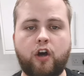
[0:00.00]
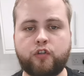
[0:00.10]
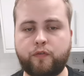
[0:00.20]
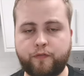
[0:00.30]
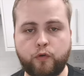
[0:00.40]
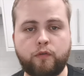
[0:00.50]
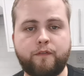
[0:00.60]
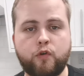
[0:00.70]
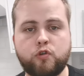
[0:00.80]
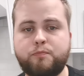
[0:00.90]
I do food
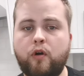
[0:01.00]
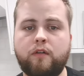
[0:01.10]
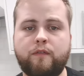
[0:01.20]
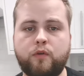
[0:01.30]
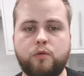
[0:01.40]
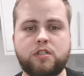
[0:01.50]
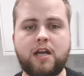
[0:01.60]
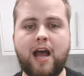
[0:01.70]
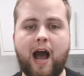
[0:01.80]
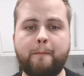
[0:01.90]
reviews, product reviews,
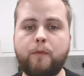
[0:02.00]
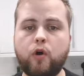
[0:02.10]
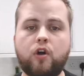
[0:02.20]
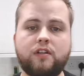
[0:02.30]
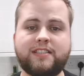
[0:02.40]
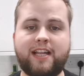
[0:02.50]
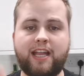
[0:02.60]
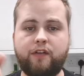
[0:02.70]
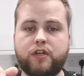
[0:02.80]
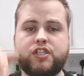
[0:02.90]
and more content
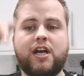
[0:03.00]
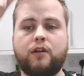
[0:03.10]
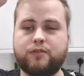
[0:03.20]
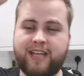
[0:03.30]
here on the channel.